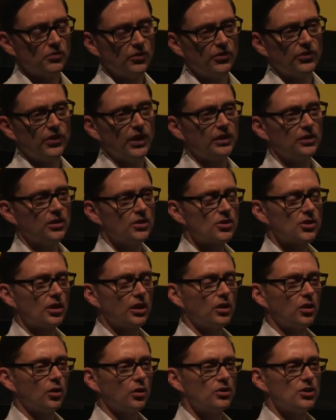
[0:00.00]
think that
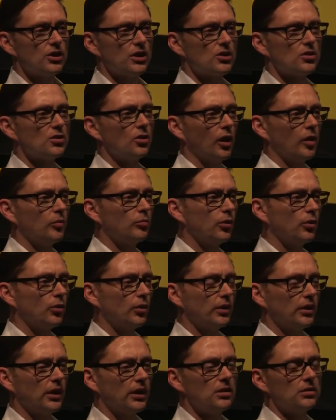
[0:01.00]
psychology is not
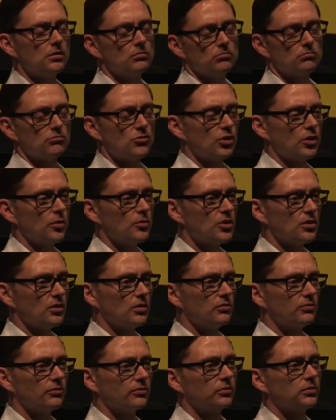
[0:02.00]
important in terms
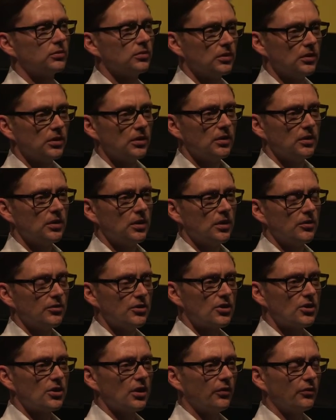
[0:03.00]
of
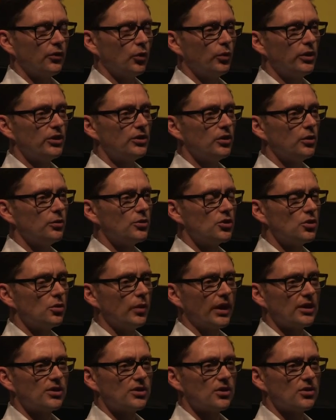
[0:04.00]
the stuff that we do as
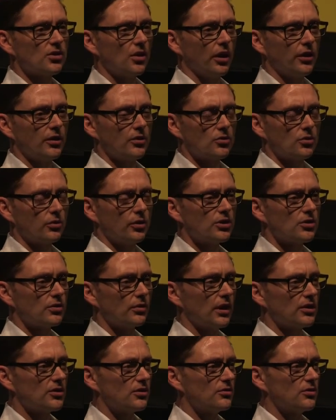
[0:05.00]
UX designers or
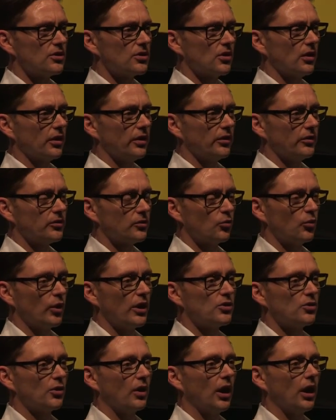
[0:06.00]
interaction designers?
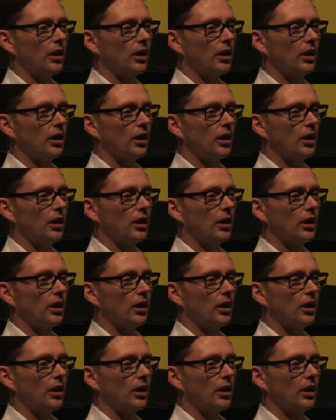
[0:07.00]
Raise your